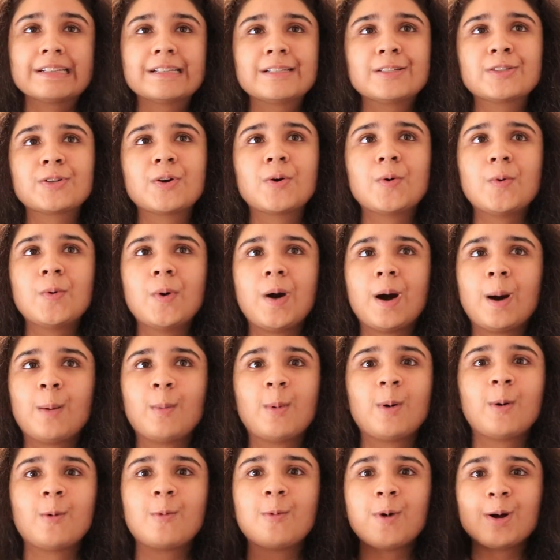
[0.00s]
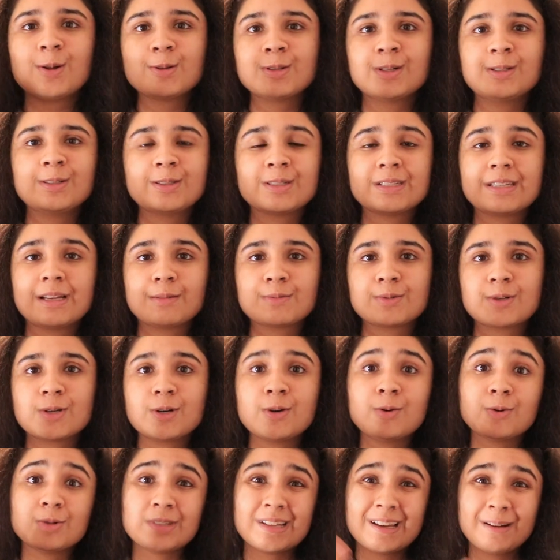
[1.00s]
So well done to Samsung
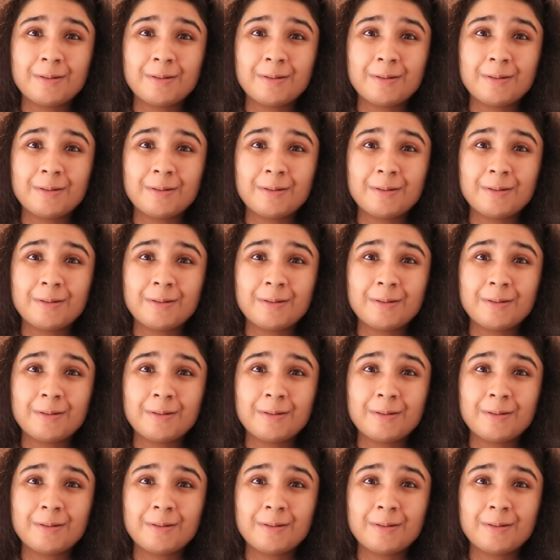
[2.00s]
Notes.